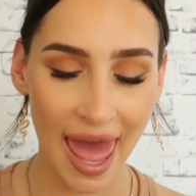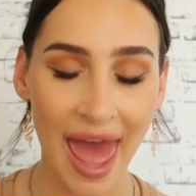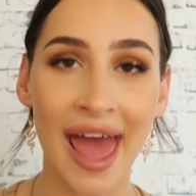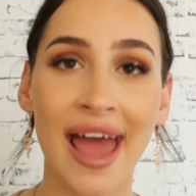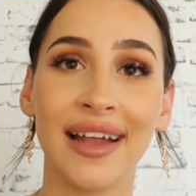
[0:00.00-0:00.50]

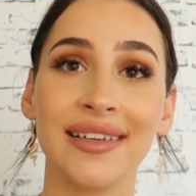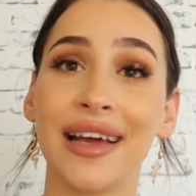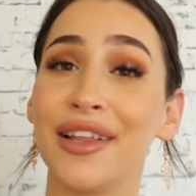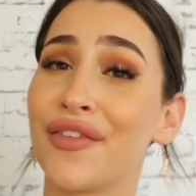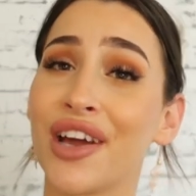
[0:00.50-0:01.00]
And
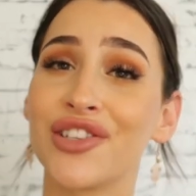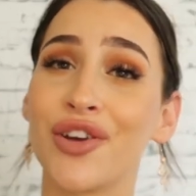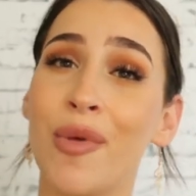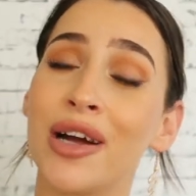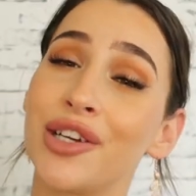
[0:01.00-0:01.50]
I love you guys so
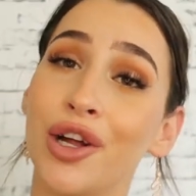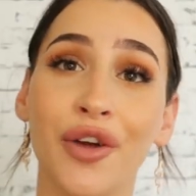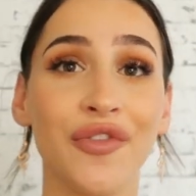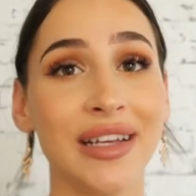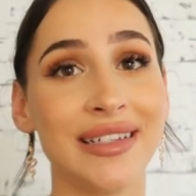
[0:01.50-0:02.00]
much. I'll
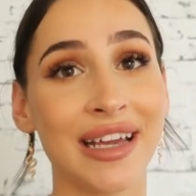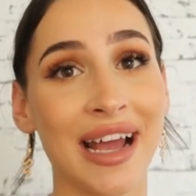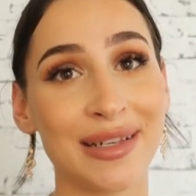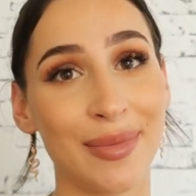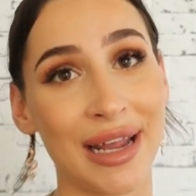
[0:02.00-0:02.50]
hopefully see you
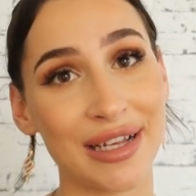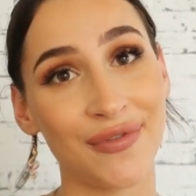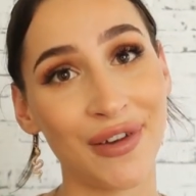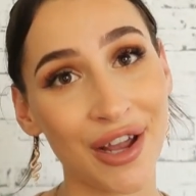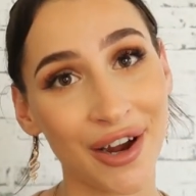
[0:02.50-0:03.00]
guys in my next
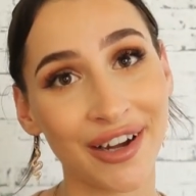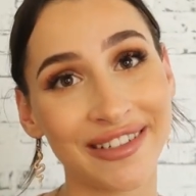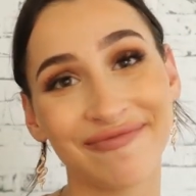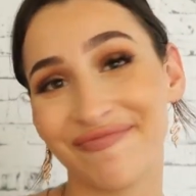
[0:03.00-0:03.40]
video.